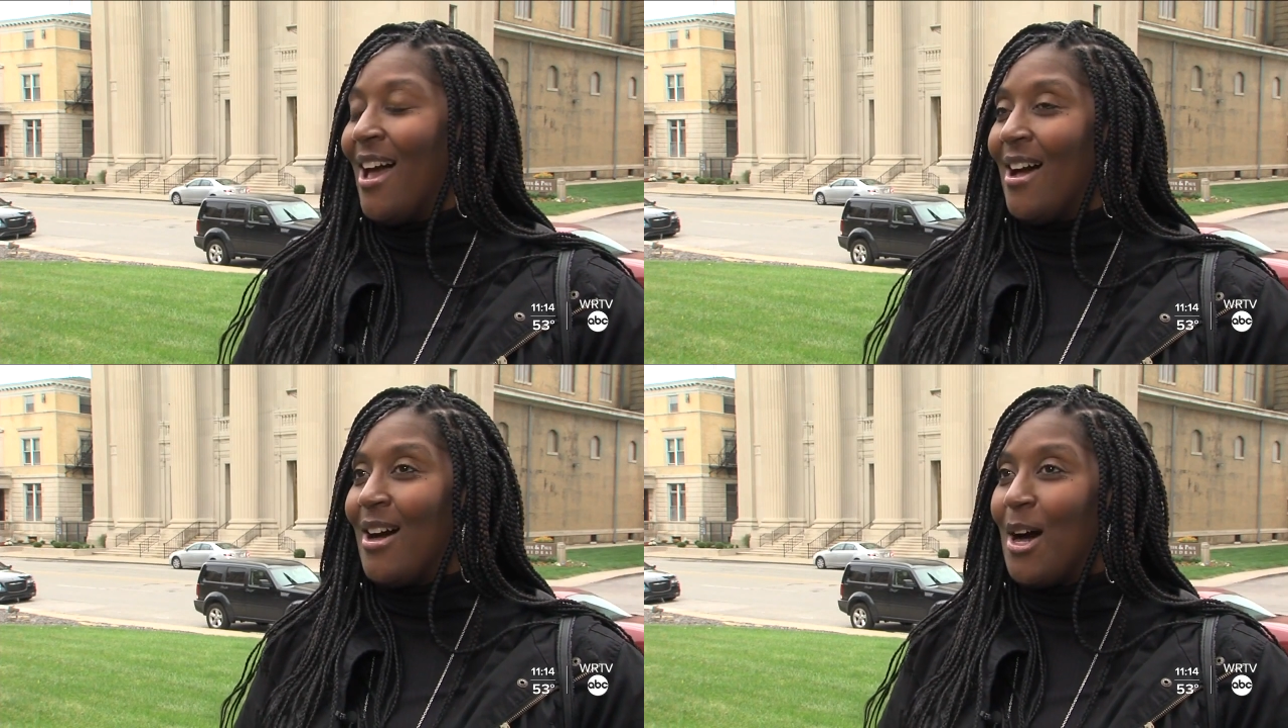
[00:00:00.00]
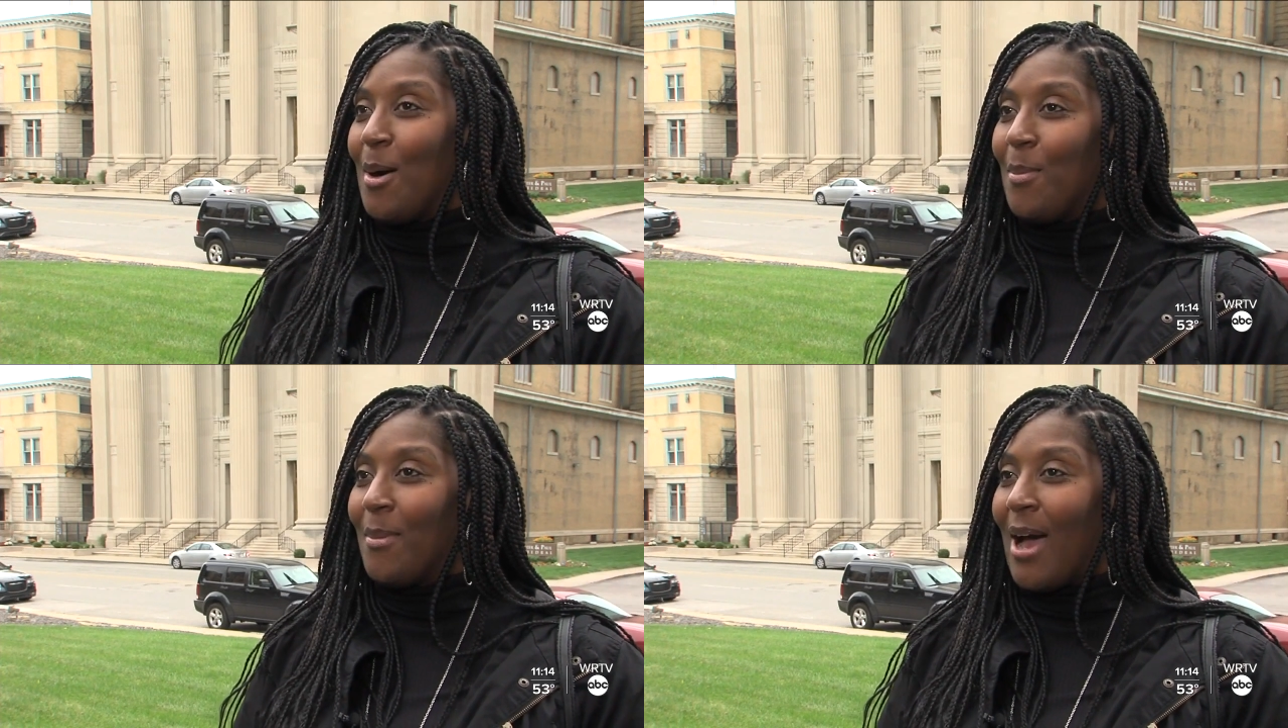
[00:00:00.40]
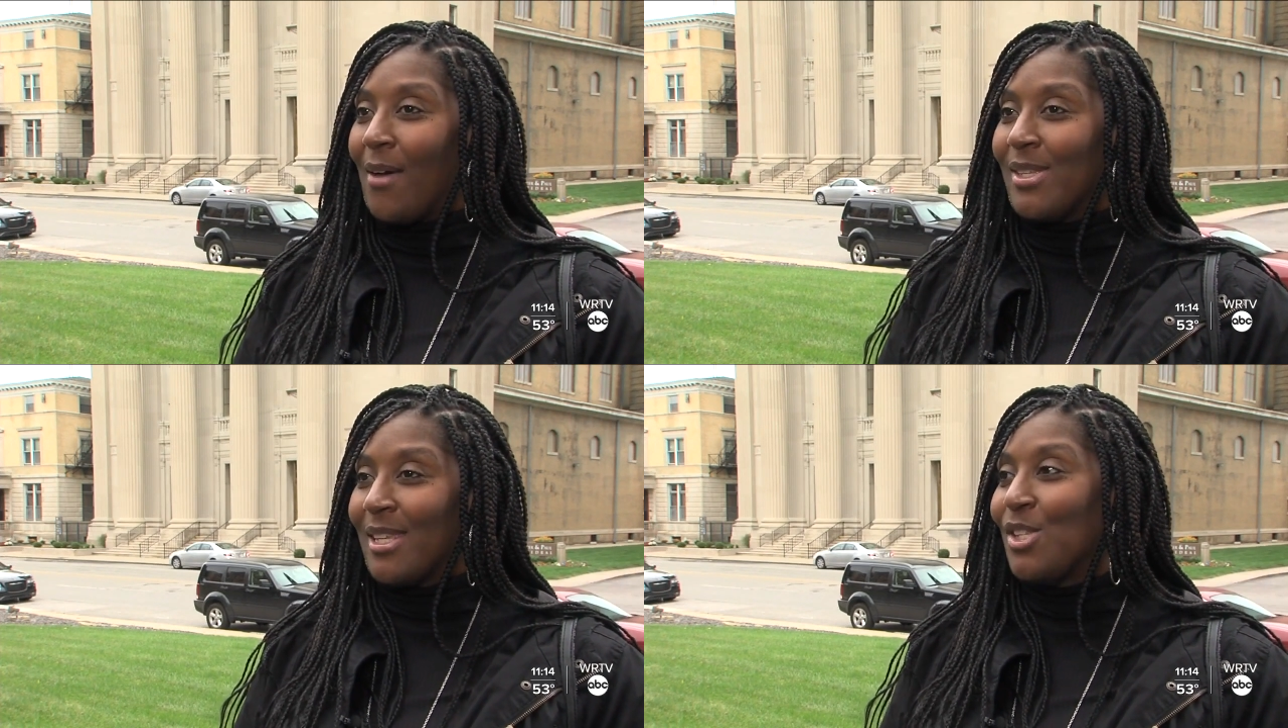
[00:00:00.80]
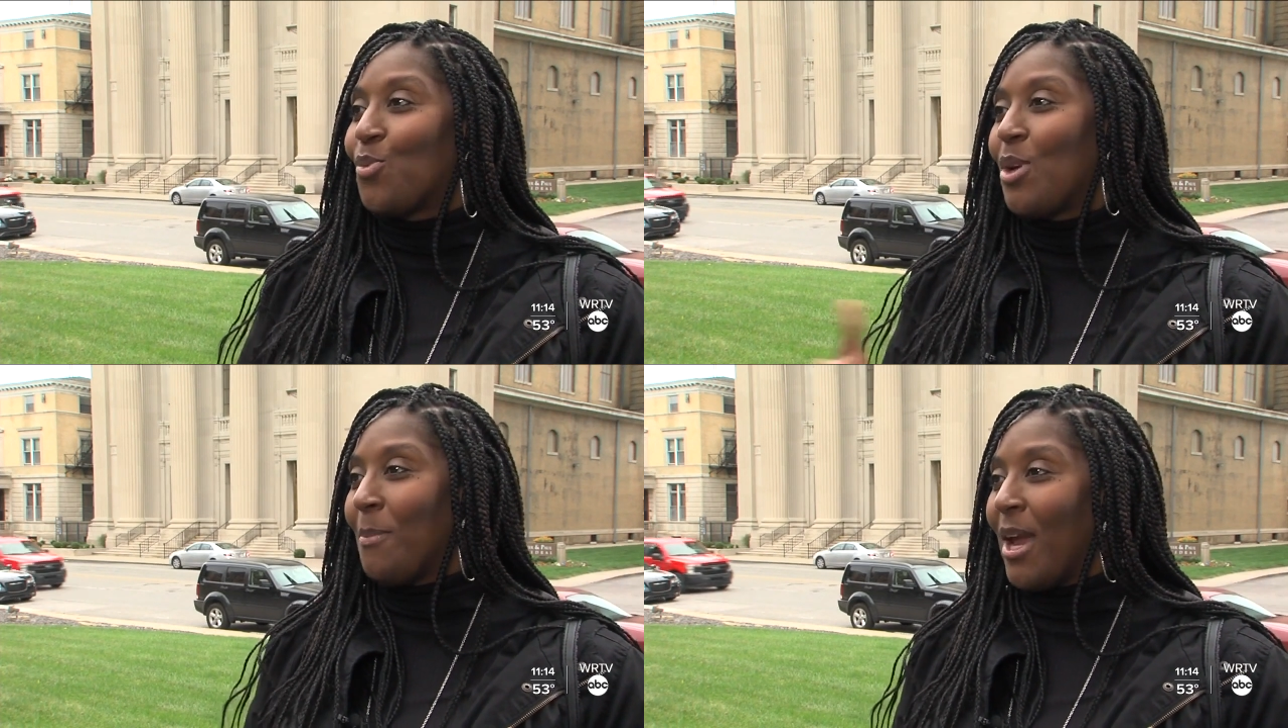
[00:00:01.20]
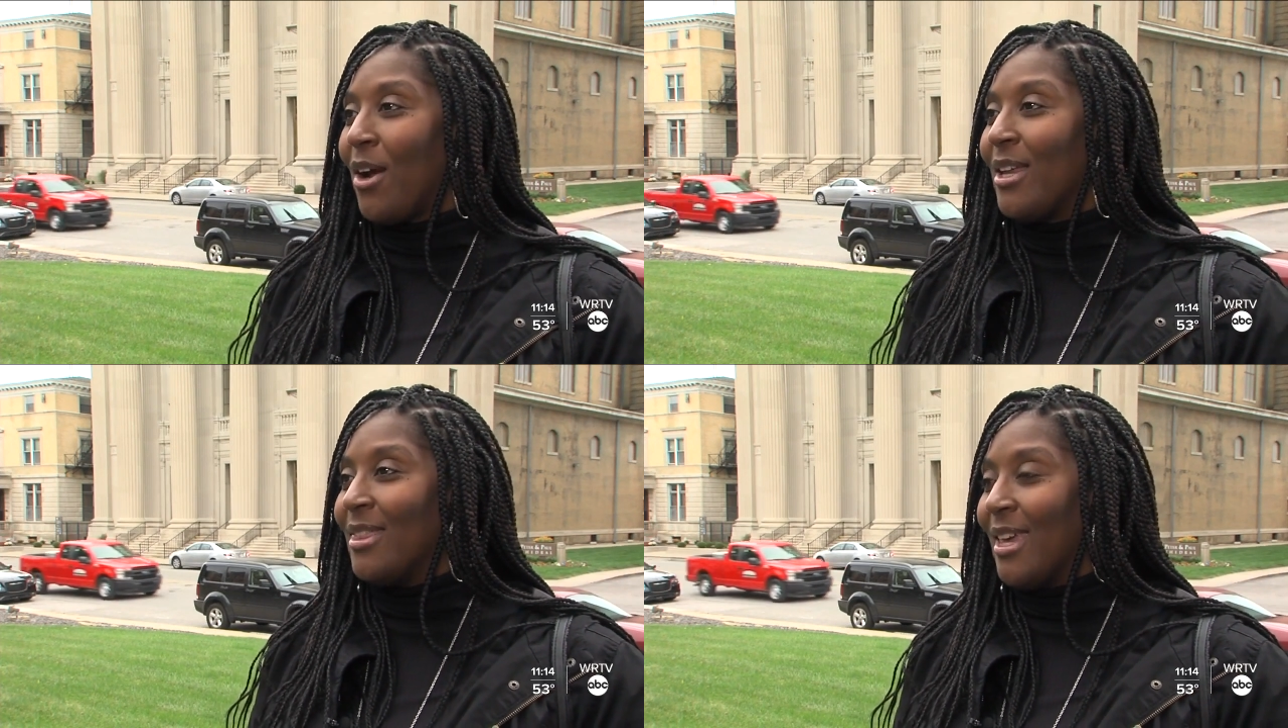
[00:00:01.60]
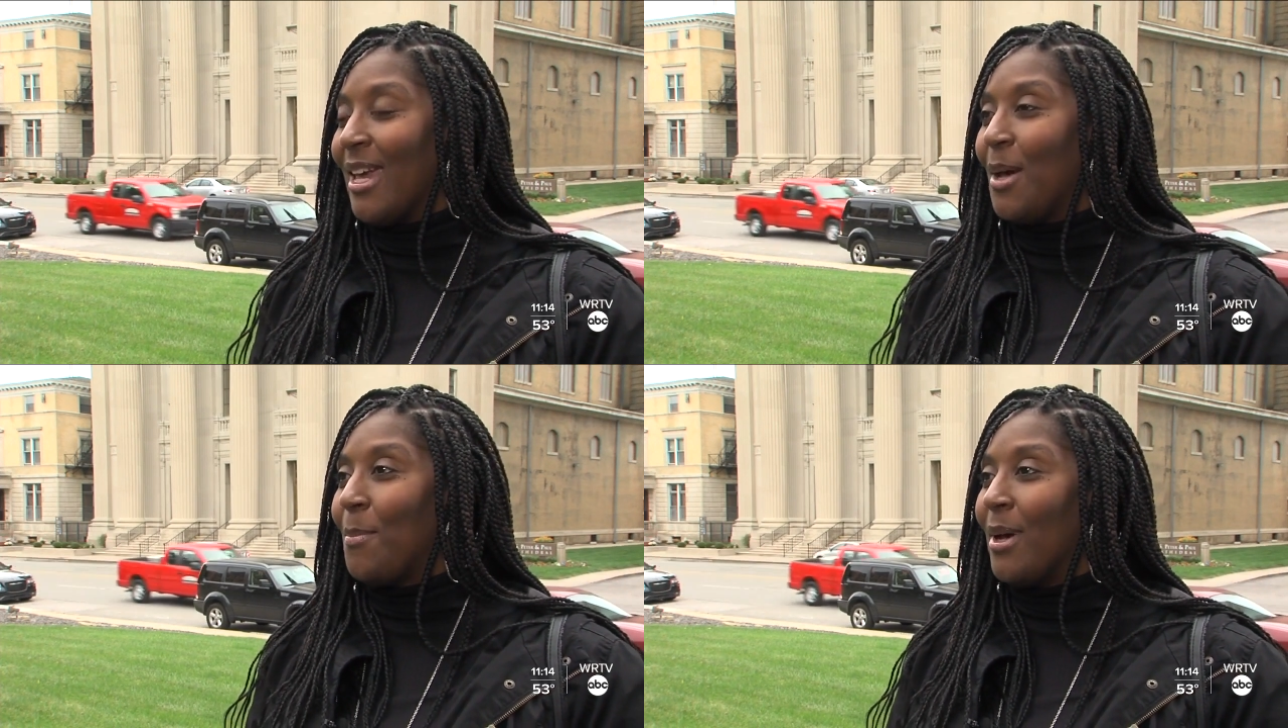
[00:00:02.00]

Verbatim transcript: I've since remarried then,